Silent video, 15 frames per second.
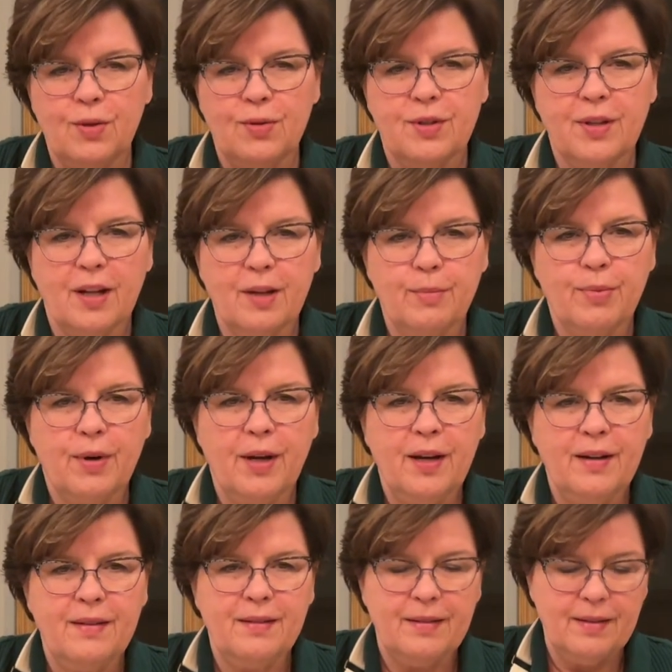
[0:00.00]

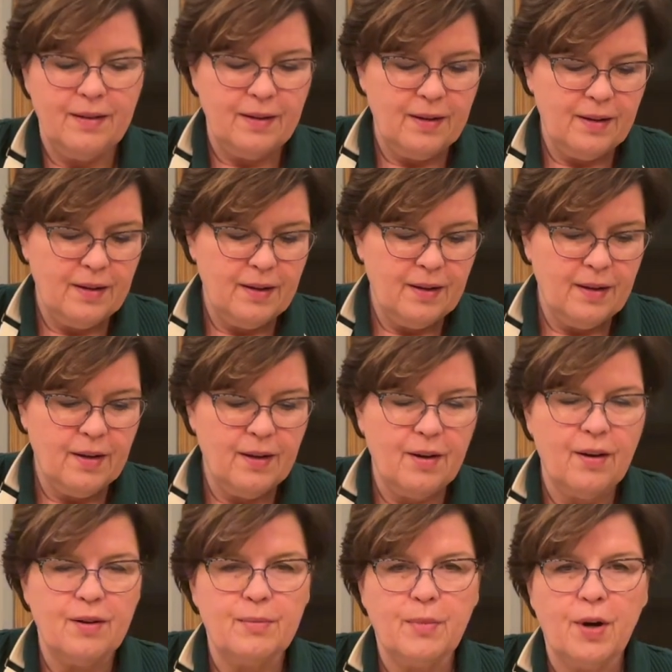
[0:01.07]
celebrate
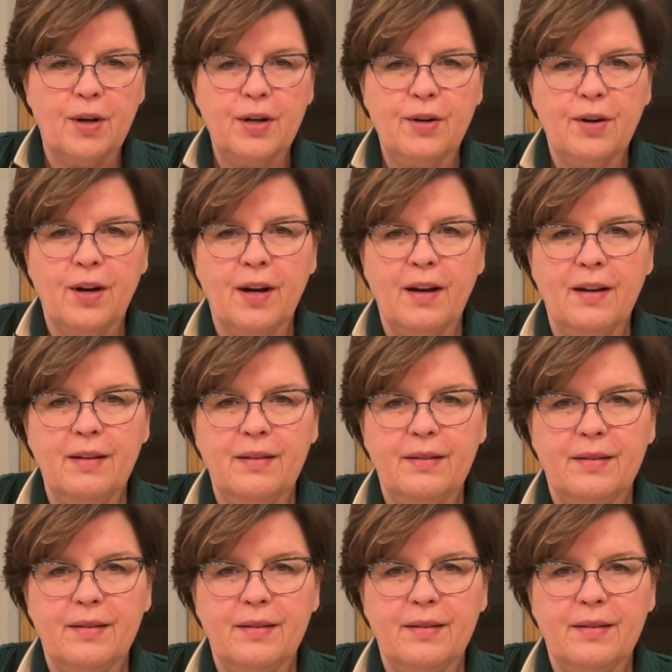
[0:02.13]
on Mardi Gras